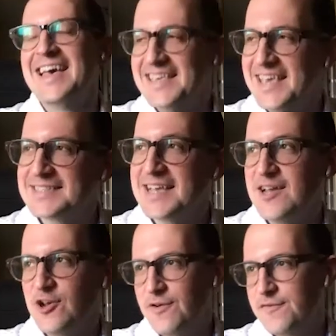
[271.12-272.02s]
Yes, I
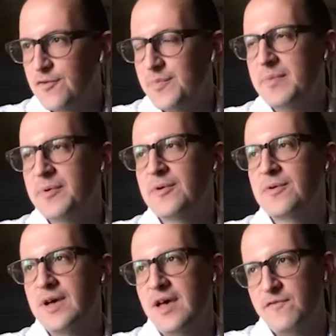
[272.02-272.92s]
know a few people.
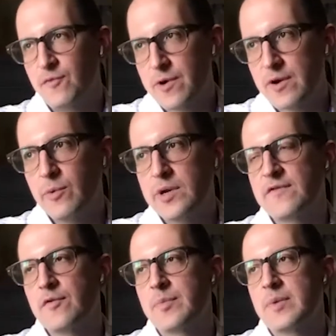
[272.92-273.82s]
I've worked with a
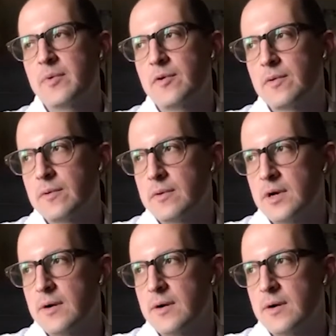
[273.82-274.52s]
few people.